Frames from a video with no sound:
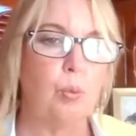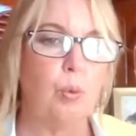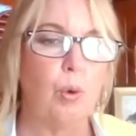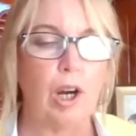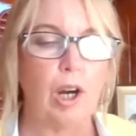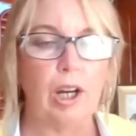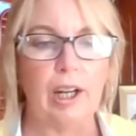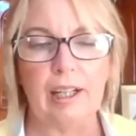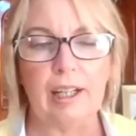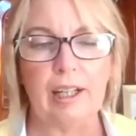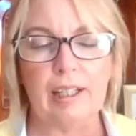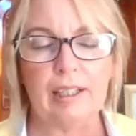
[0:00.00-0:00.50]

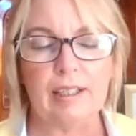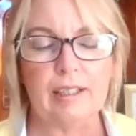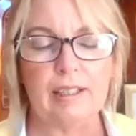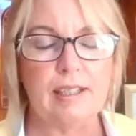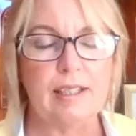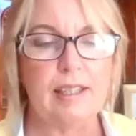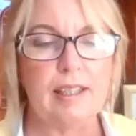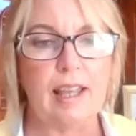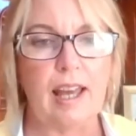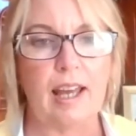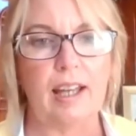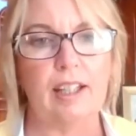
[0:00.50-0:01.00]
Why
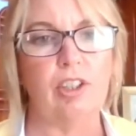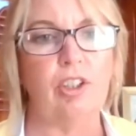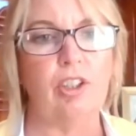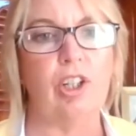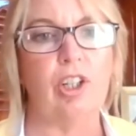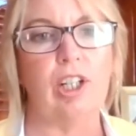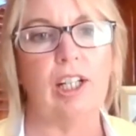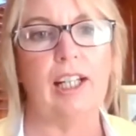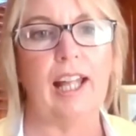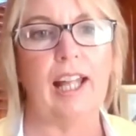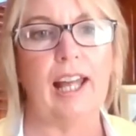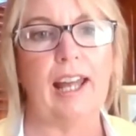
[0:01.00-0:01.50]
is that
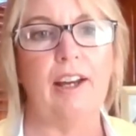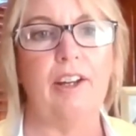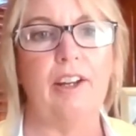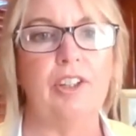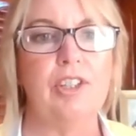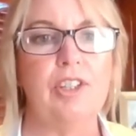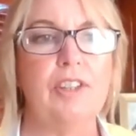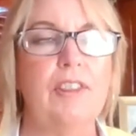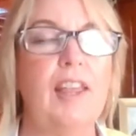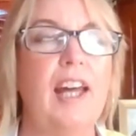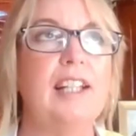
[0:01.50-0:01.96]
not allowed?